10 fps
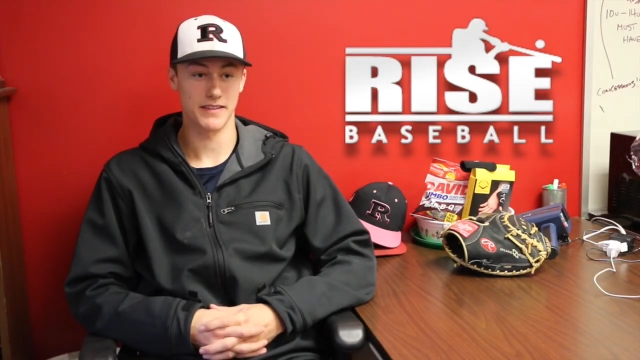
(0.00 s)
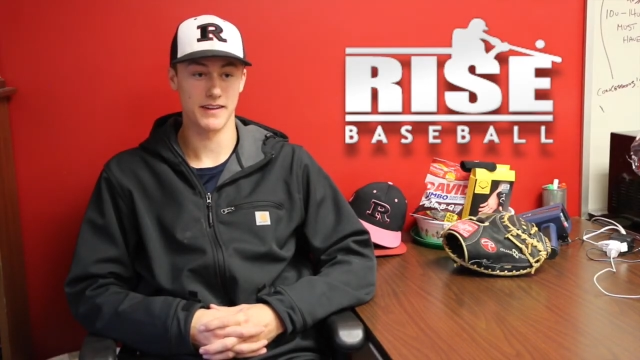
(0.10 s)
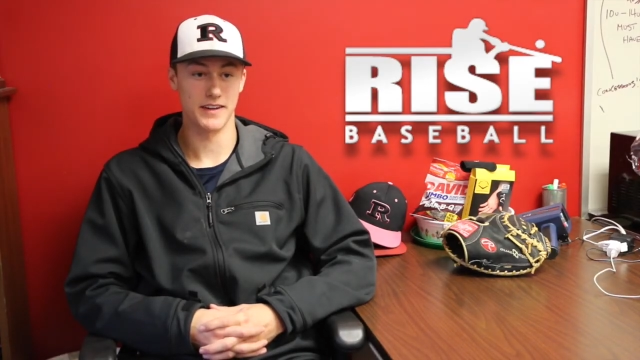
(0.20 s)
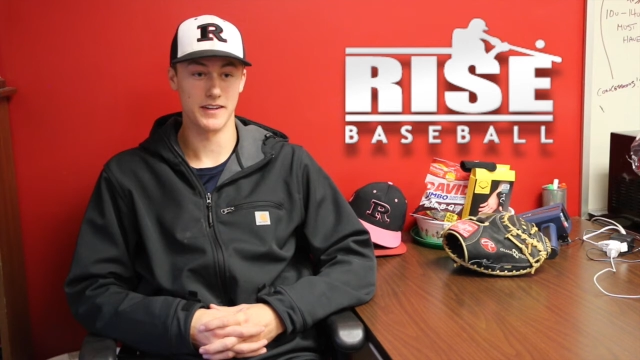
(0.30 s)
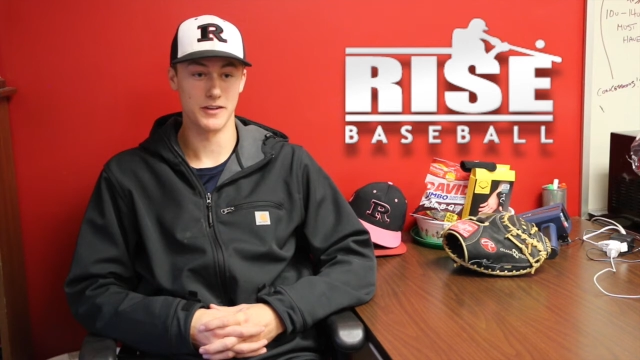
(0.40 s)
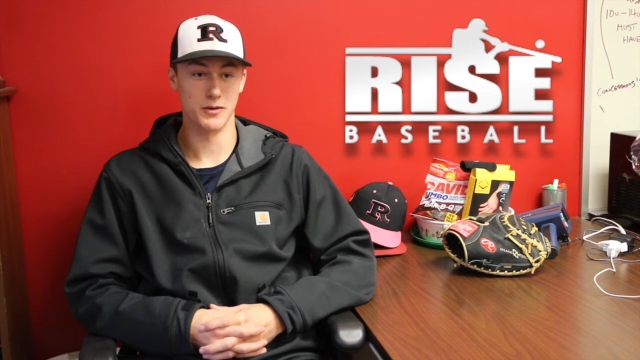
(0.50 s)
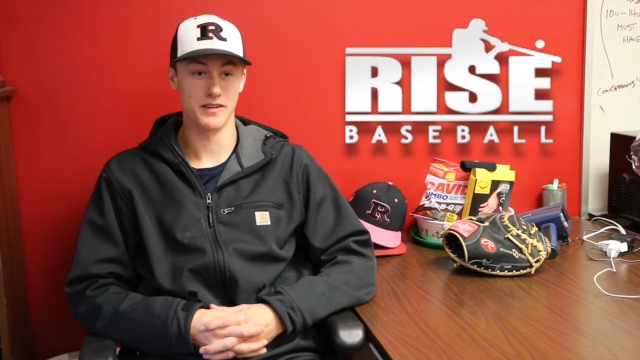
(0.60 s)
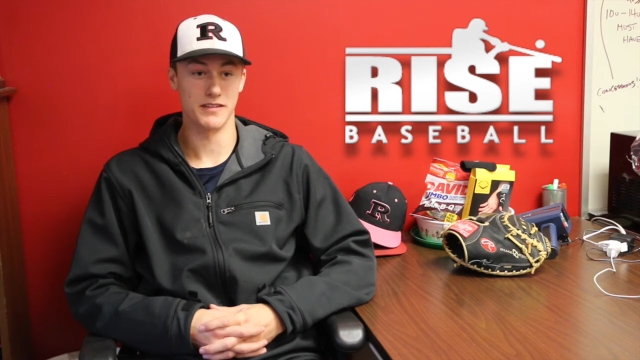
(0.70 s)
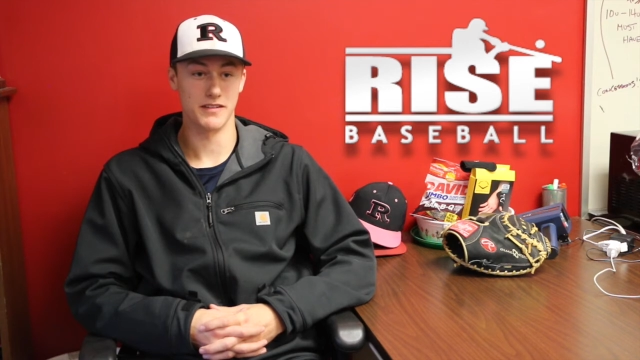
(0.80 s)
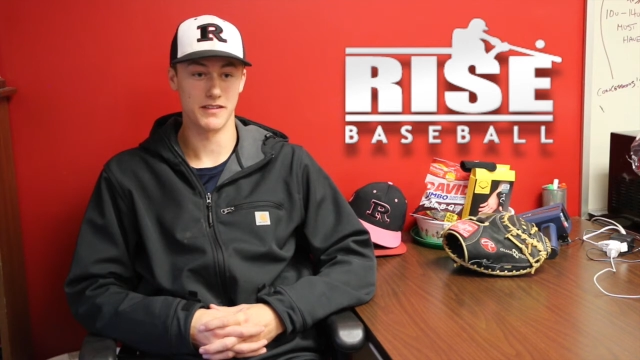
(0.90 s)
They let you do it
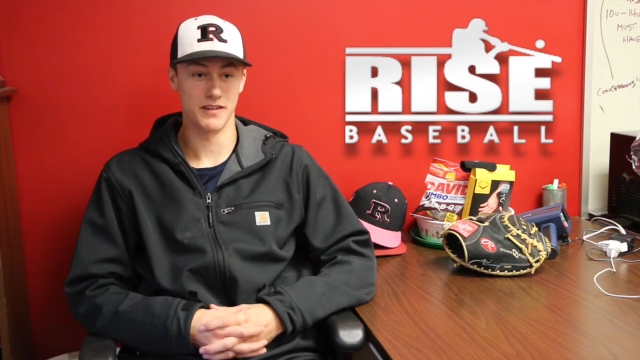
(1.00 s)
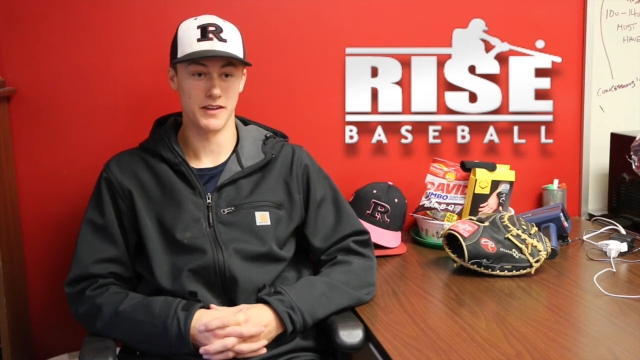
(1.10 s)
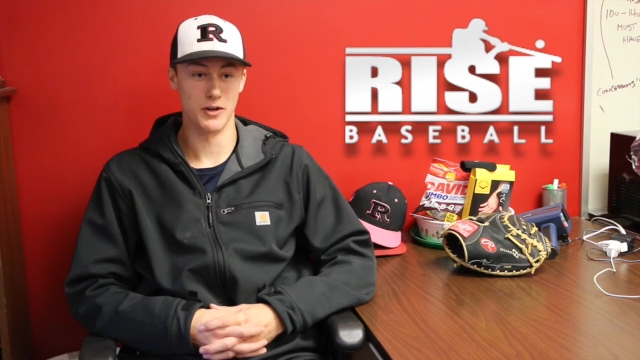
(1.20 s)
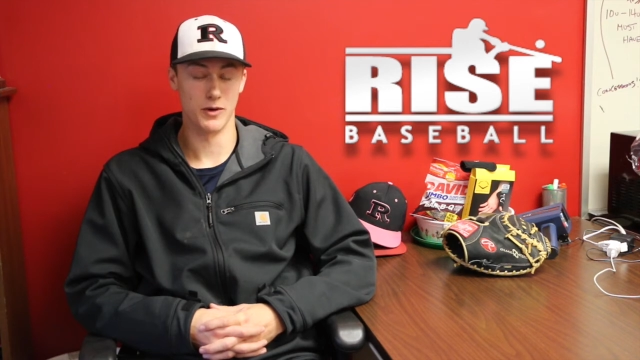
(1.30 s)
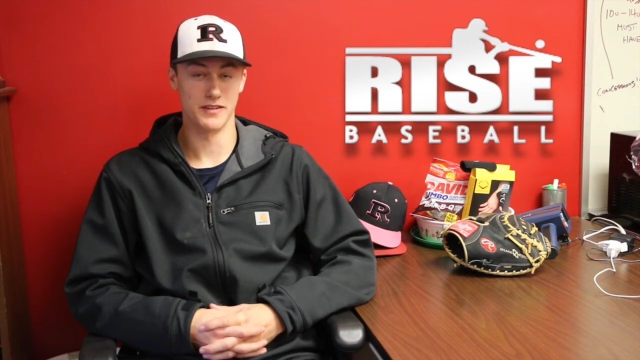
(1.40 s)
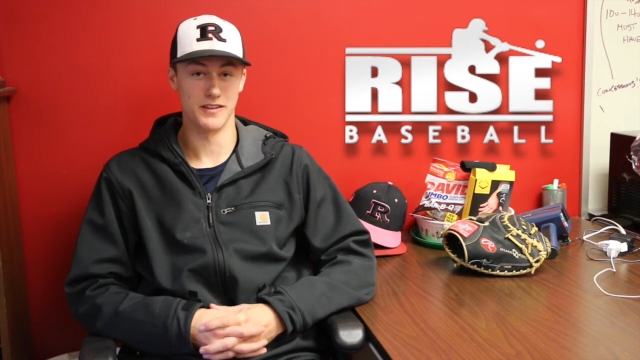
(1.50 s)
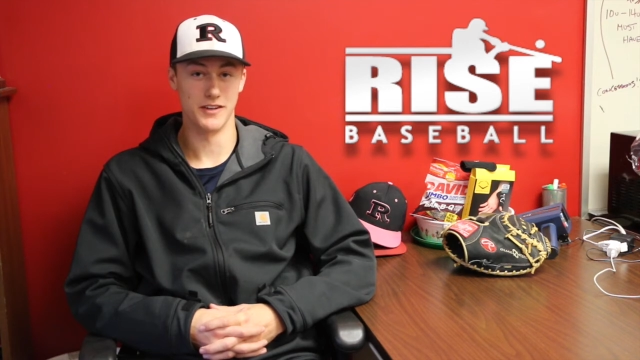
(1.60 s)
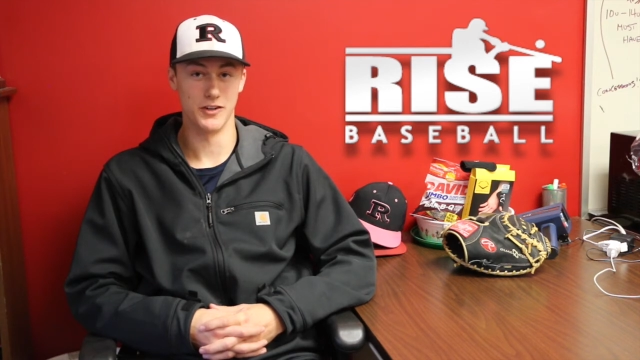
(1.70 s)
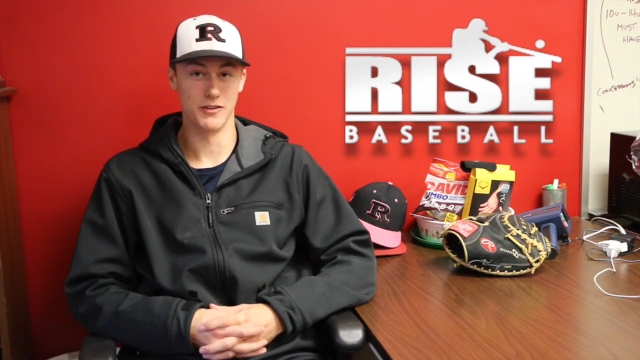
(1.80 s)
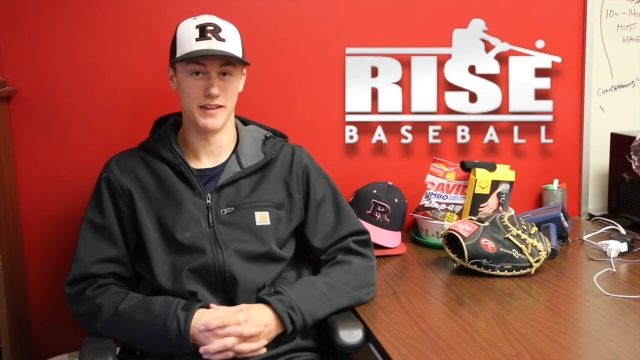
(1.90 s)
you know what to
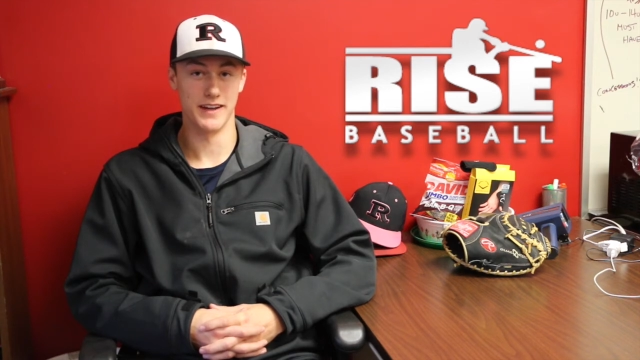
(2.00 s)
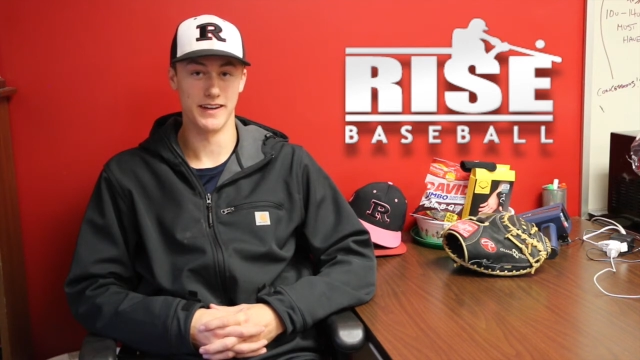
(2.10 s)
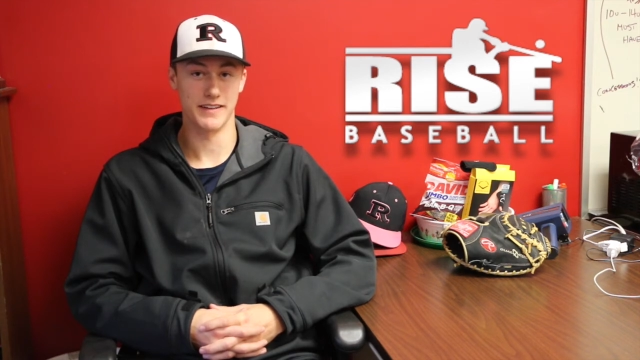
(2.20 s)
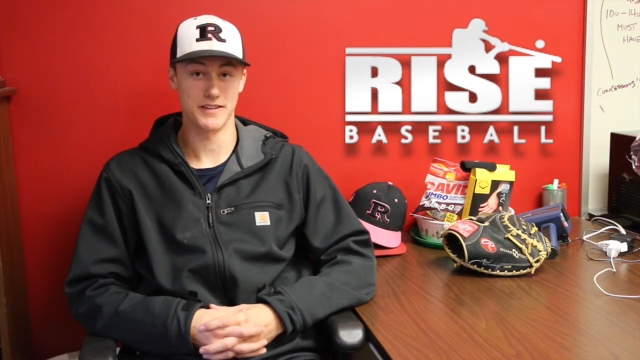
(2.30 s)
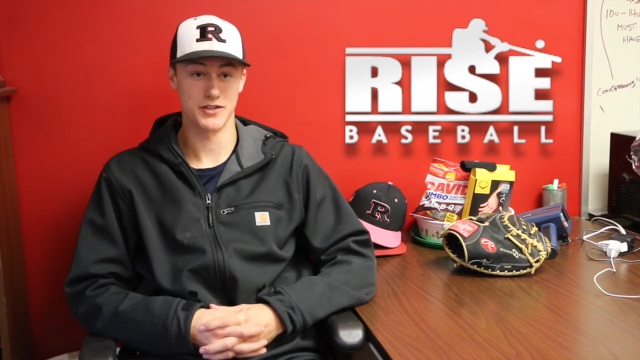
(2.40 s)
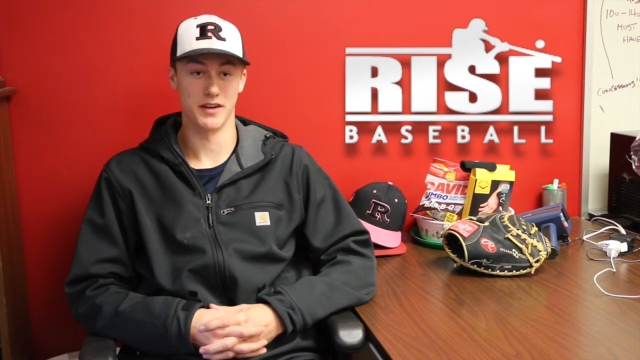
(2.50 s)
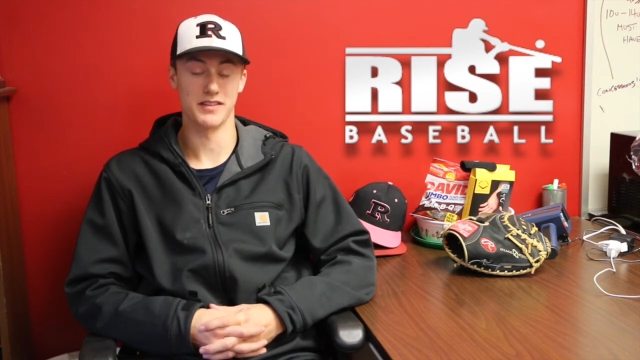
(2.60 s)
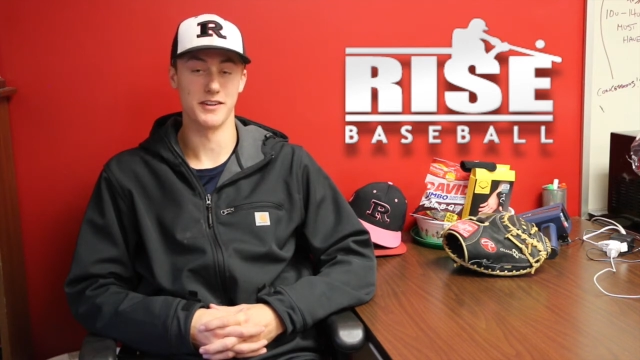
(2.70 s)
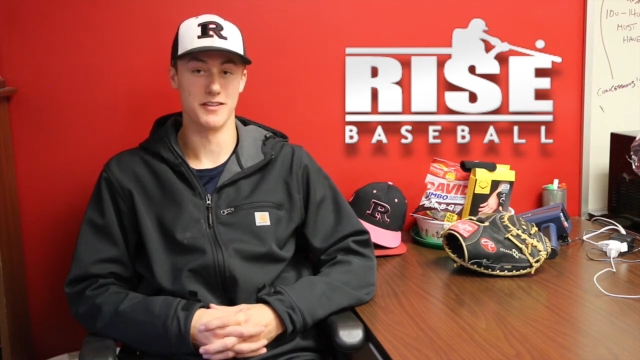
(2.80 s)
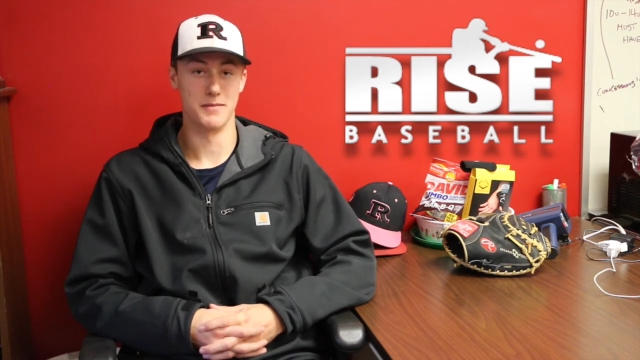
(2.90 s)
do, they
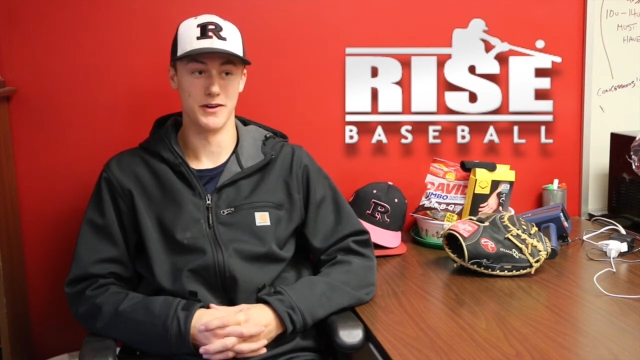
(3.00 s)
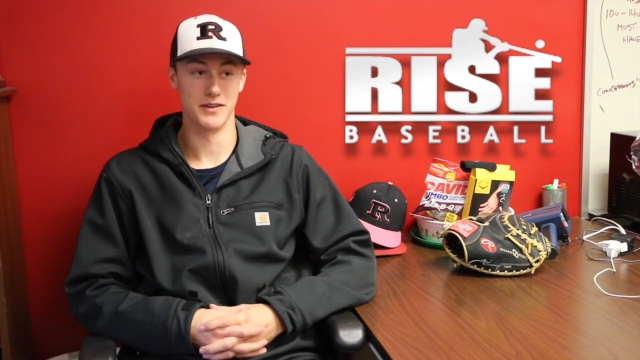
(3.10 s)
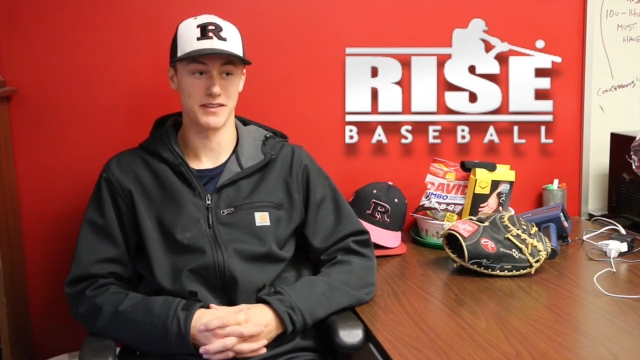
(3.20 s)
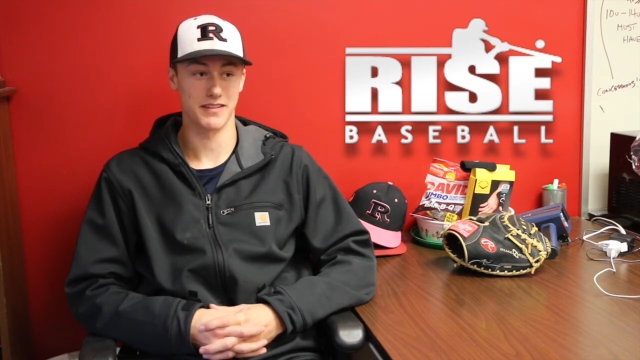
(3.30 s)
trust you the most.